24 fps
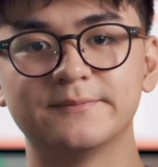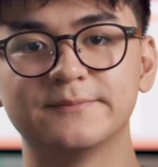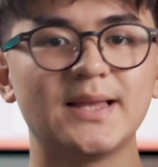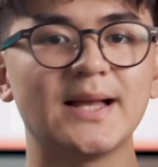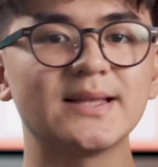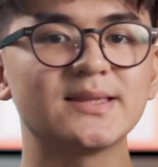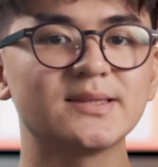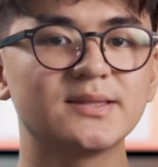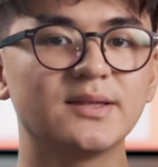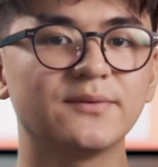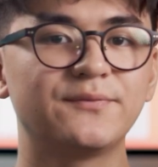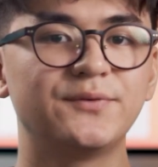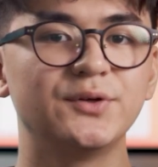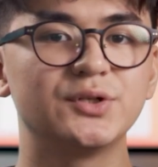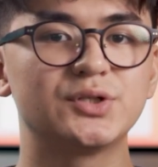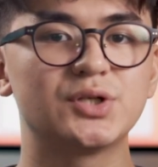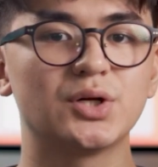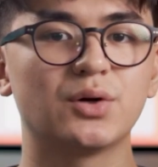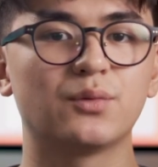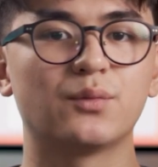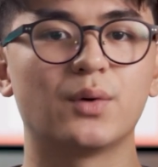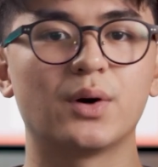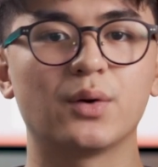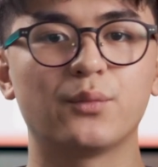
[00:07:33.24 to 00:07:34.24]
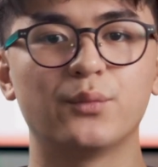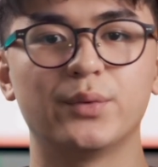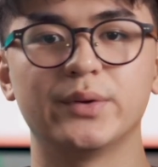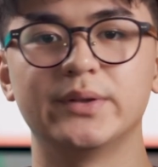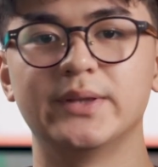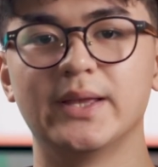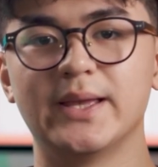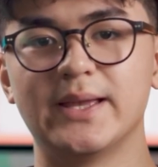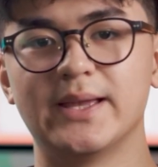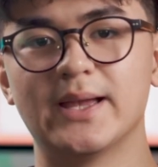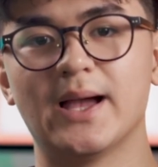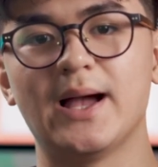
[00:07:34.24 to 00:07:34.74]
That's the future work
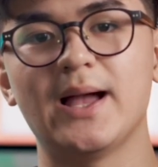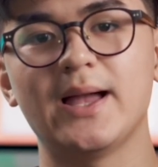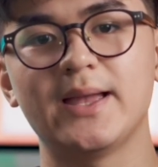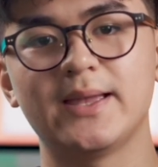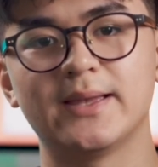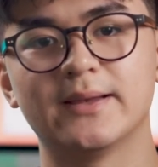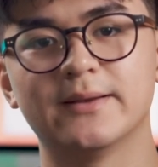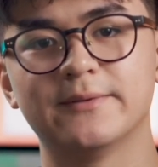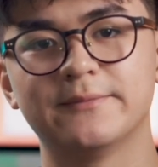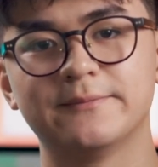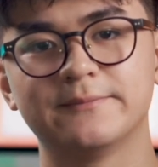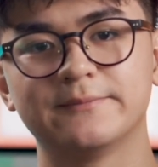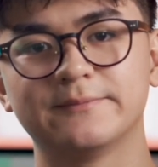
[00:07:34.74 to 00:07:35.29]
with AI.